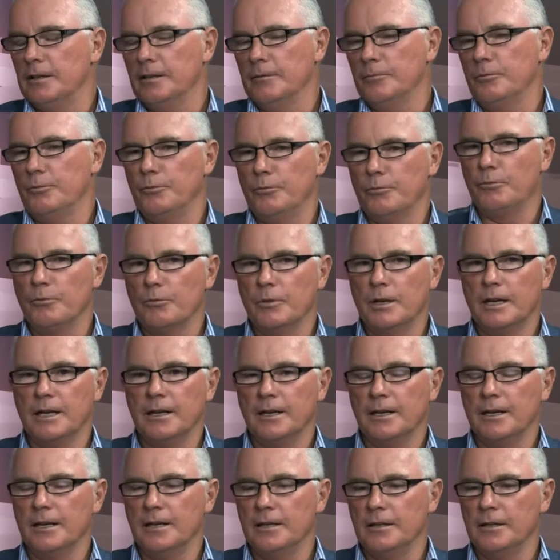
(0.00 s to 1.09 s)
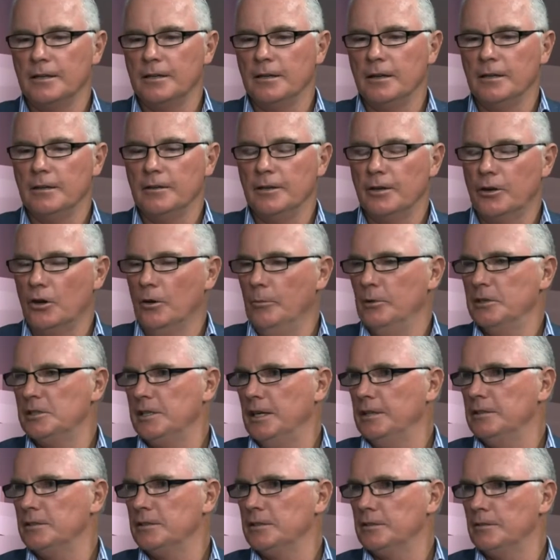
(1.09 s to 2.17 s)
the the common
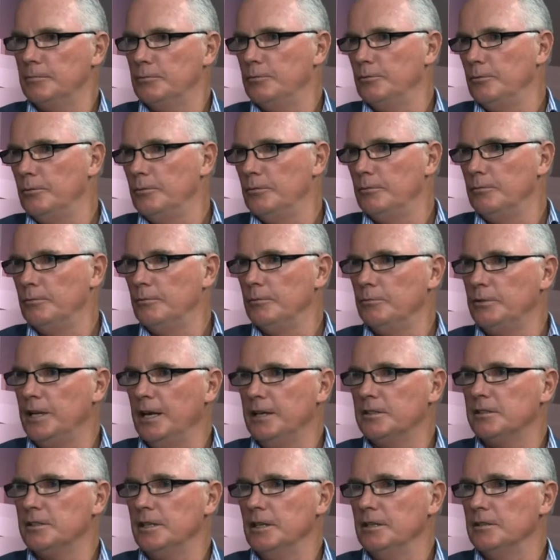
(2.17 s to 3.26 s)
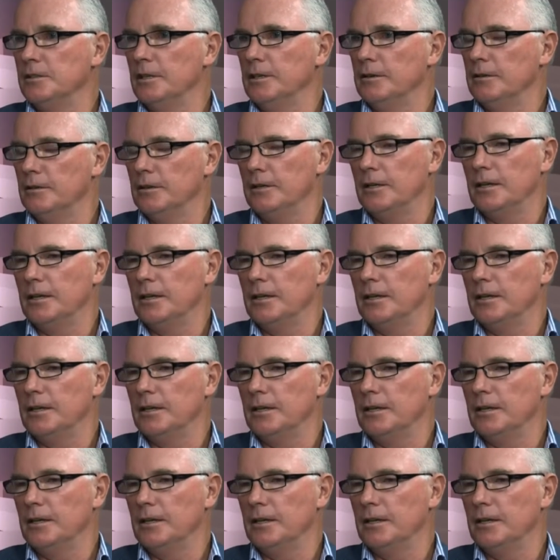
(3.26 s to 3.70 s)
sense test is that